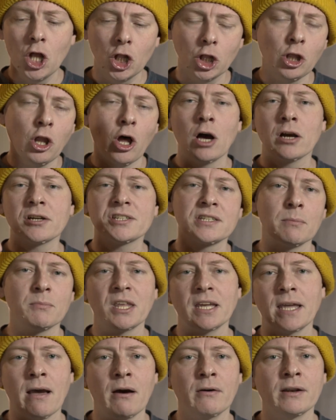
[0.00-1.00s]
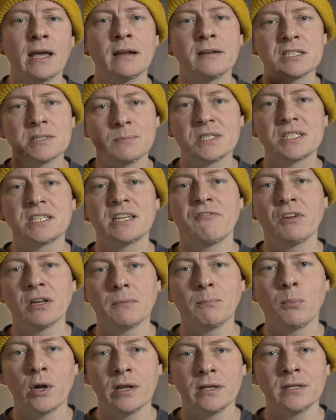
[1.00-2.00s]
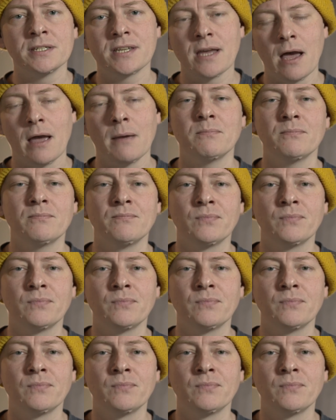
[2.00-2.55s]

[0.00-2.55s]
log something out at a specific point in time.